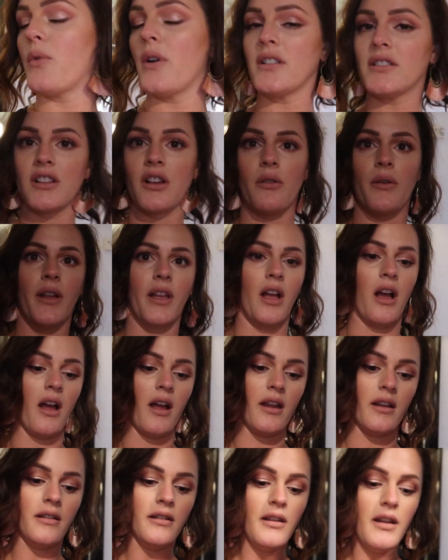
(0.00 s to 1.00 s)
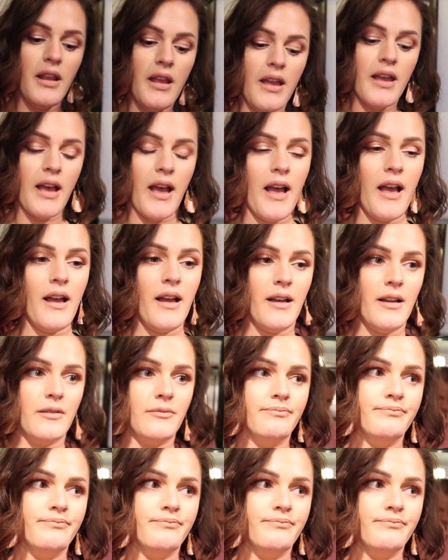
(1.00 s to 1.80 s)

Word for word: what's going on. Yeah.